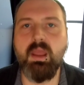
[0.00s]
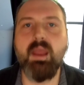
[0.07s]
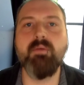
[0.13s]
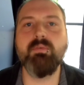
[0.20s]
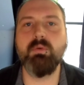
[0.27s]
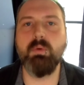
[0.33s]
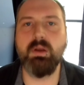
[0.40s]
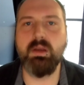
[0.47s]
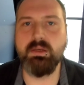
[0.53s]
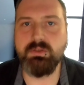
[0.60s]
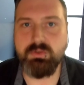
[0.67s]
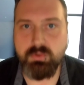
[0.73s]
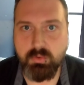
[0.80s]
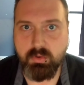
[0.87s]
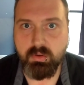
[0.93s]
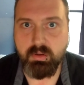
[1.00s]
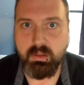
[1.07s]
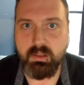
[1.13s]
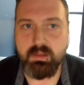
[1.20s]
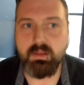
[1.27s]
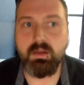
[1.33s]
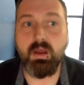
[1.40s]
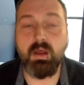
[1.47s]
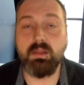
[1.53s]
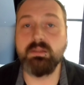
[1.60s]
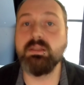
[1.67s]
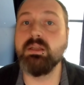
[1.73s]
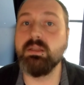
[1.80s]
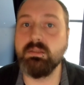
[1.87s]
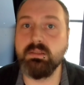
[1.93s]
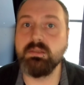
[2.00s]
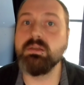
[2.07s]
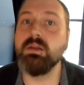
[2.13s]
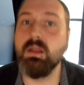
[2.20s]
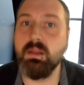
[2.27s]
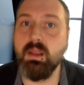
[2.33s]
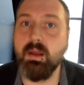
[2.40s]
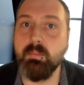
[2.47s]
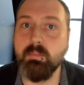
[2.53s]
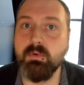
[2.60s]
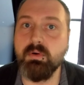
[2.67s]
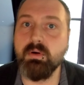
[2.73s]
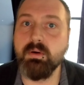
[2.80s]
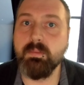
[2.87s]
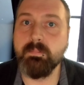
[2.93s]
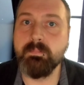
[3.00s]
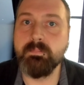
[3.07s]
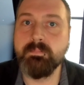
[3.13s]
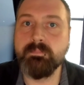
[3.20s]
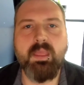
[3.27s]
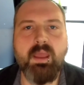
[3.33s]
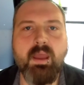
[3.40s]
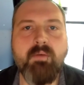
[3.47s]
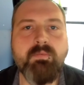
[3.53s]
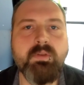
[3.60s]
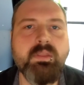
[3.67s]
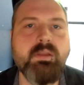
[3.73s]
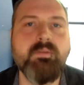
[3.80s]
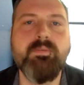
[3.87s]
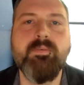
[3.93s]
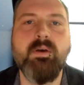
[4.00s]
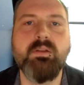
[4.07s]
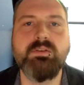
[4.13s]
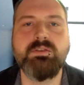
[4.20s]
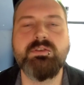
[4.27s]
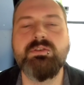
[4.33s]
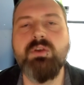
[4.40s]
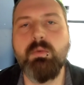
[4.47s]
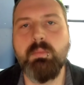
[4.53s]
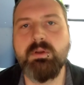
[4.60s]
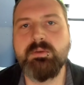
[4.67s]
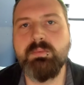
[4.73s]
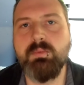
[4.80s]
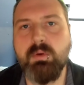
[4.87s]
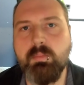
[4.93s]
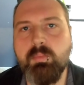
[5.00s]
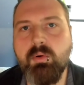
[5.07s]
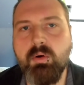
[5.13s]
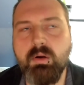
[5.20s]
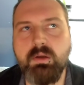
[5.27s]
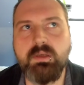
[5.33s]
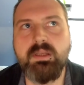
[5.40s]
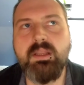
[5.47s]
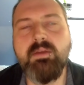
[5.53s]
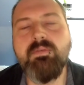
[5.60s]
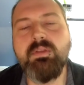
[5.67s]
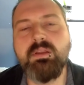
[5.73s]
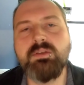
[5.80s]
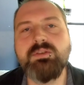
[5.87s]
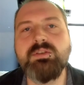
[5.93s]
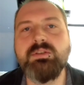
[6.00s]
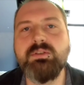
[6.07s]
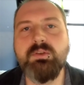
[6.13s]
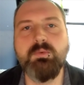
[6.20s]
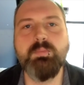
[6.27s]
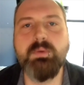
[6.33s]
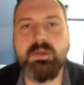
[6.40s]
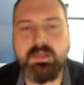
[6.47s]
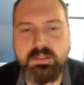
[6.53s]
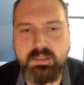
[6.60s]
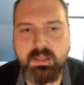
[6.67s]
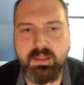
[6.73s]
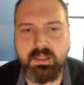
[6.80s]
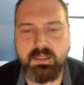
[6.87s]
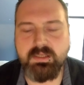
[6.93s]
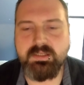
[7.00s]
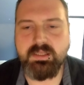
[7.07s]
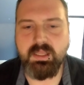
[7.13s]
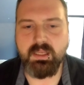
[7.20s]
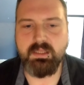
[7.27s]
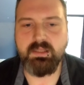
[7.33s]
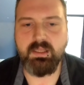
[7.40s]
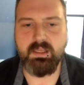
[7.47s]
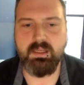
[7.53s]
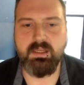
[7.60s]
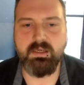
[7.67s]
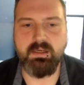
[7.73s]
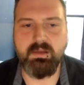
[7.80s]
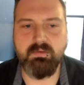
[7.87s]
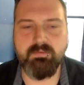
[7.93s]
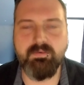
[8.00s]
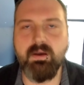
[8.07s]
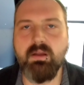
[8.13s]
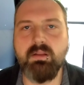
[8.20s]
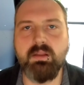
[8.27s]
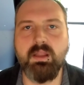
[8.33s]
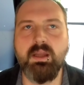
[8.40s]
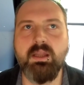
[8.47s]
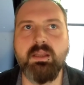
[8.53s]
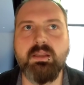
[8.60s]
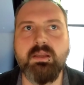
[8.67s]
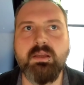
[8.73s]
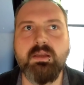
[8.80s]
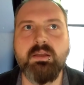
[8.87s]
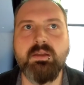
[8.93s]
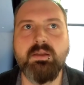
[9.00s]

everyone enjoy the content a lot more. Everything felt so much more important. Even the stupidest things they did felt like